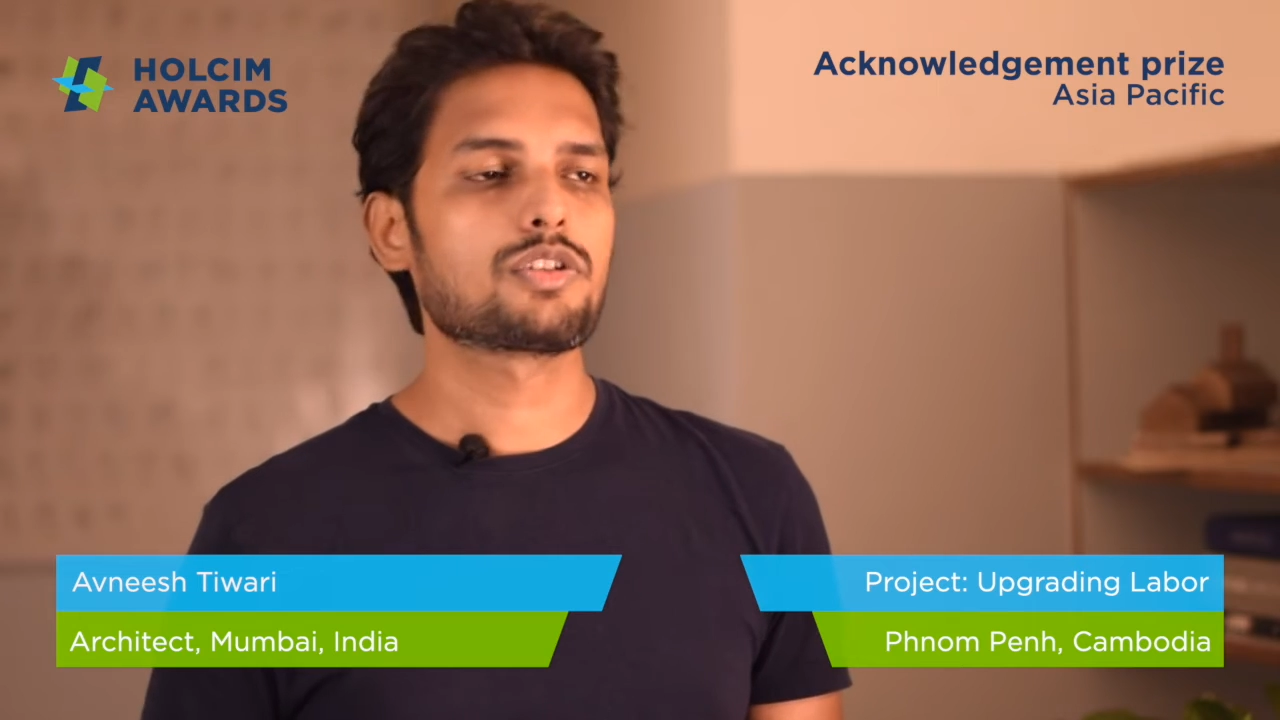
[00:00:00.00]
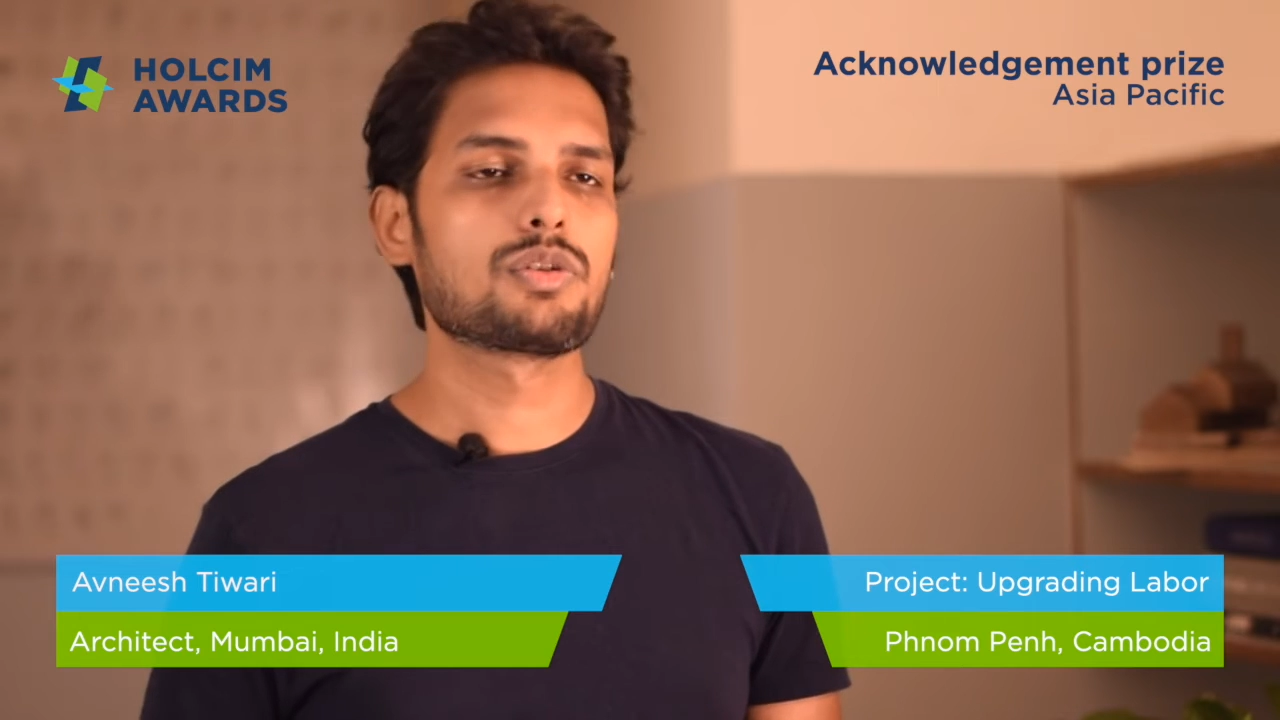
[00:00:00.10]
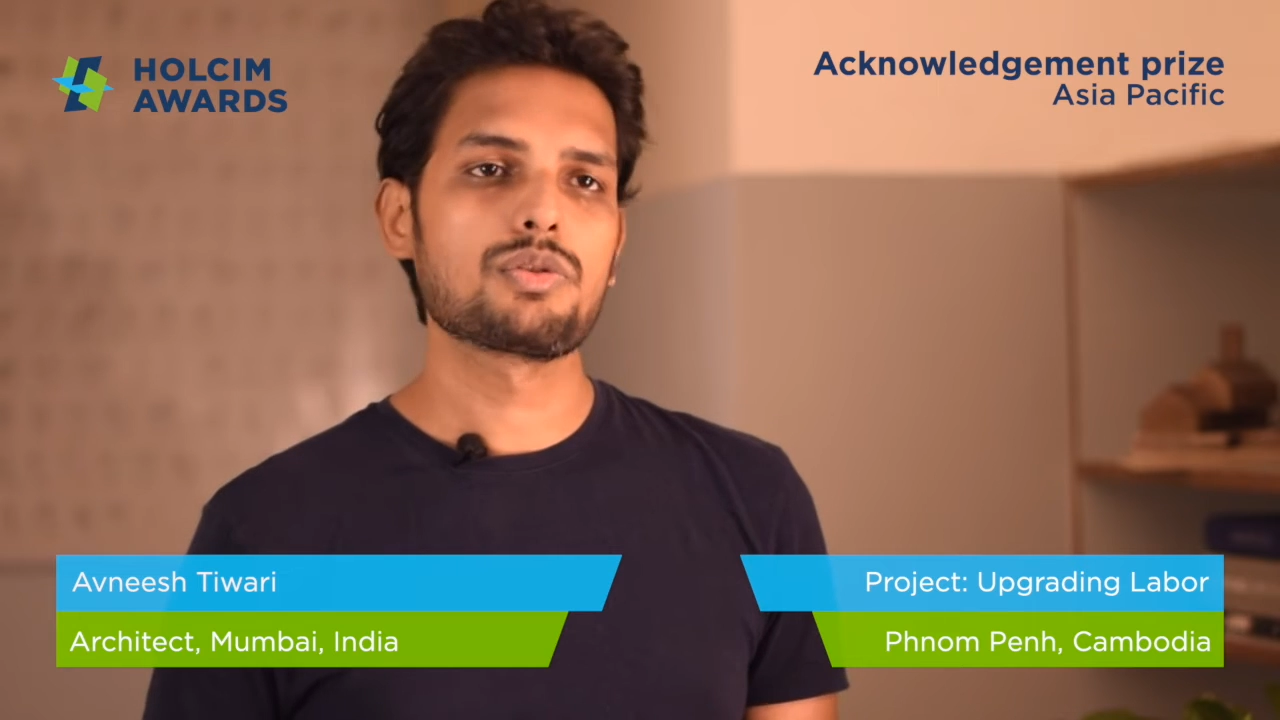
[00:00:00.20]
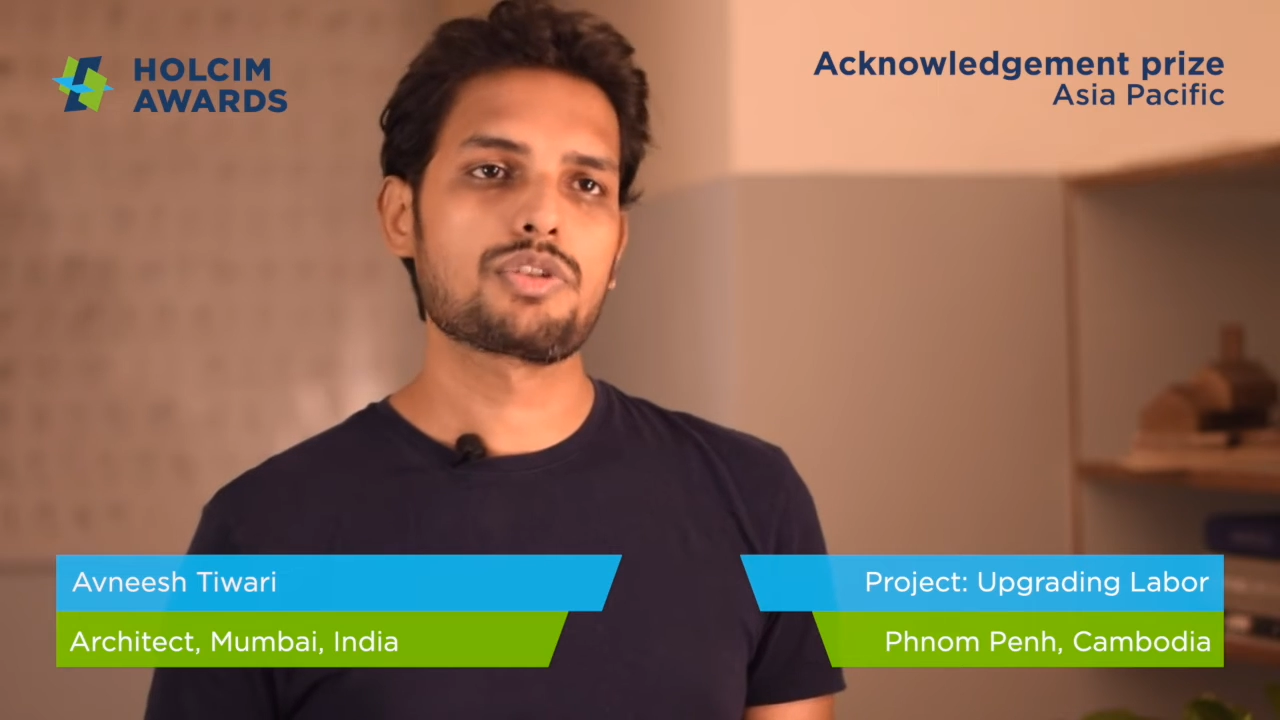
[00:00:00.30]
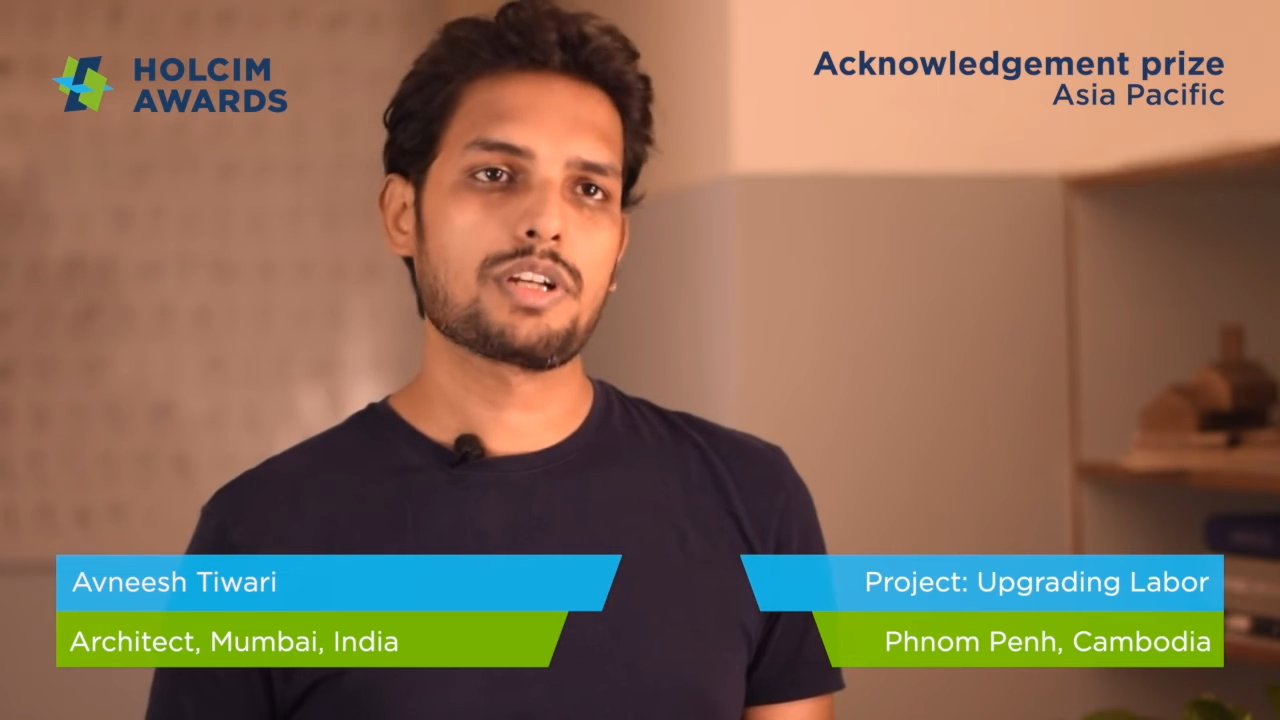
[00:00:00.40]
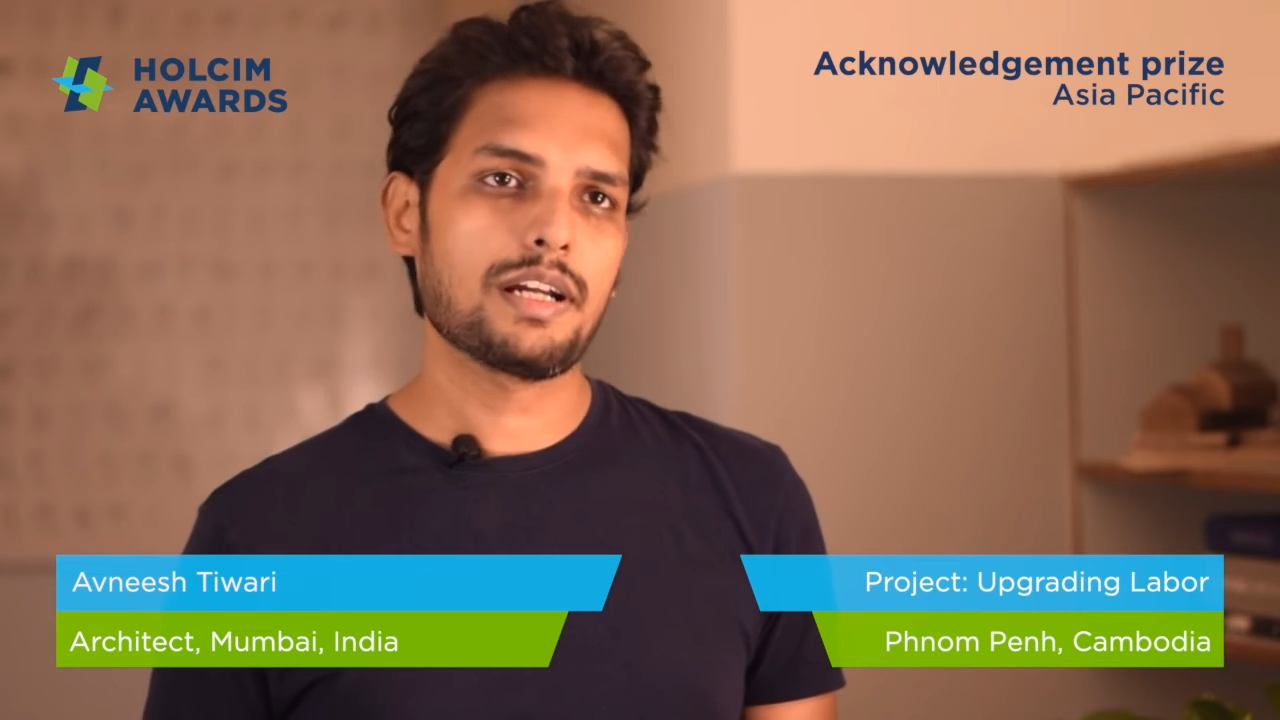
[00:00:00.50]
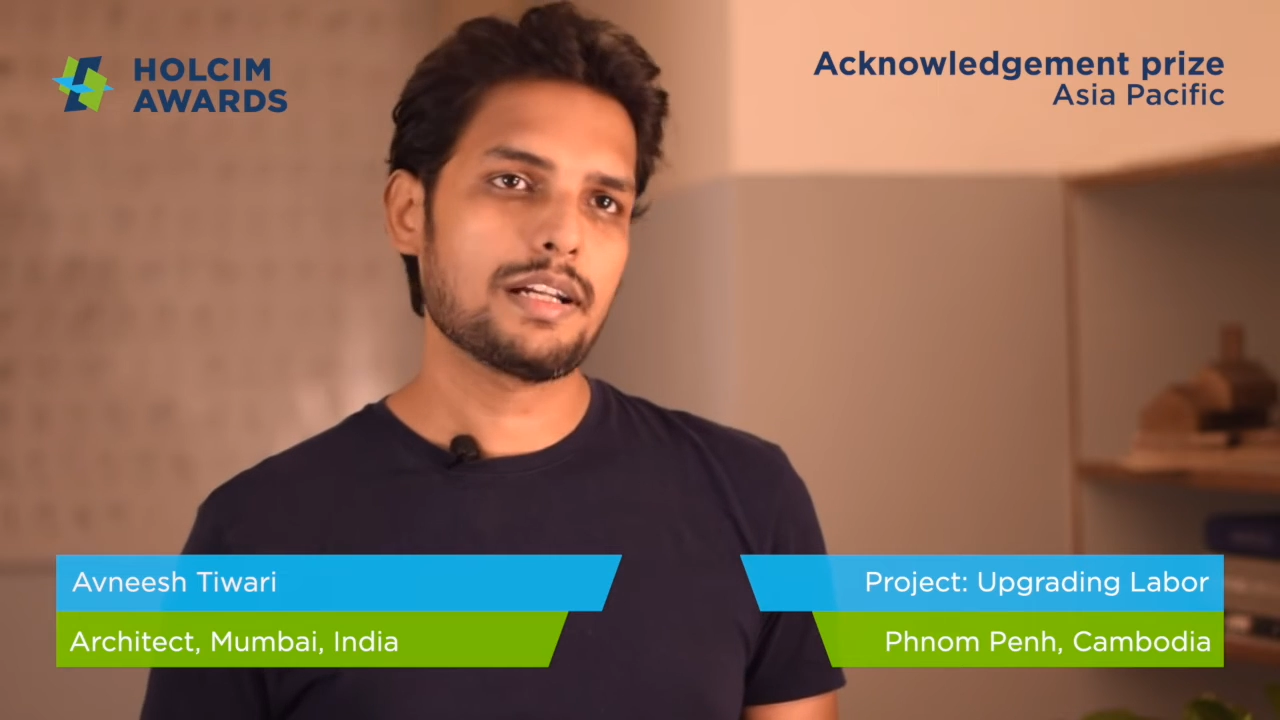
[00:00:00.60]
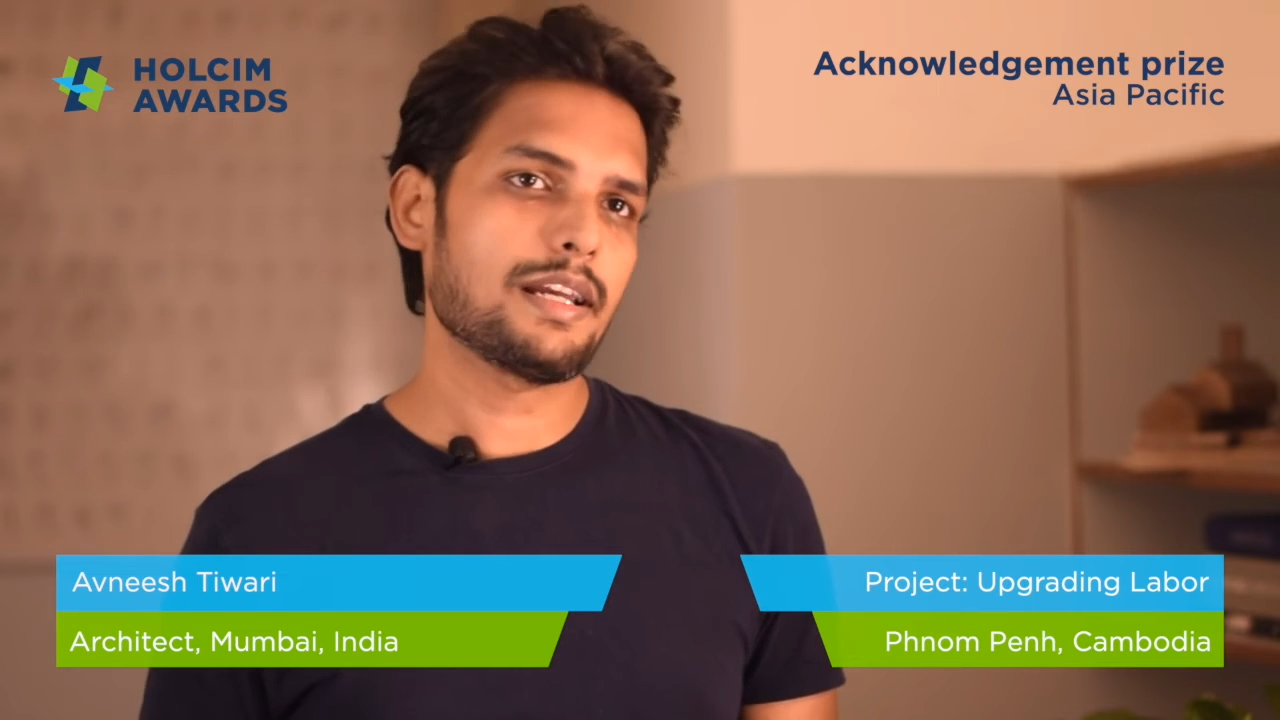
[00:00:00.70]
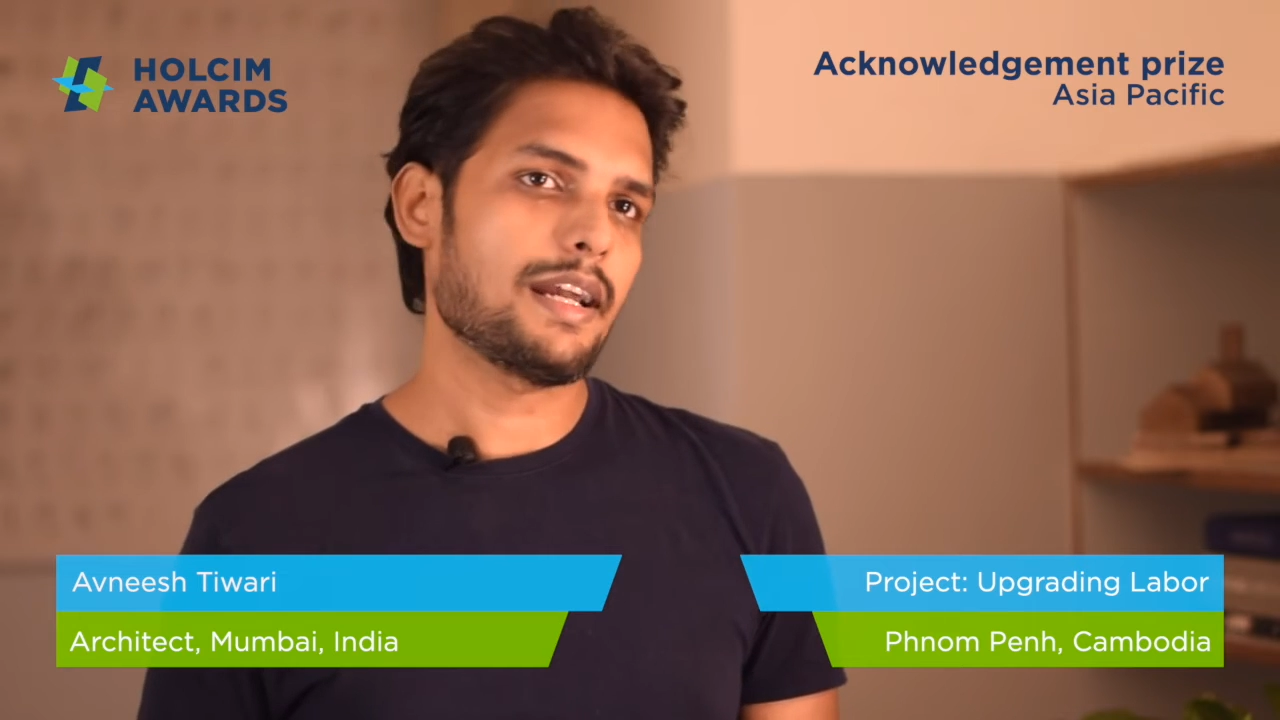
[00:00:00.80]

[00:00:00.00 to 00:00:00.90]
through shared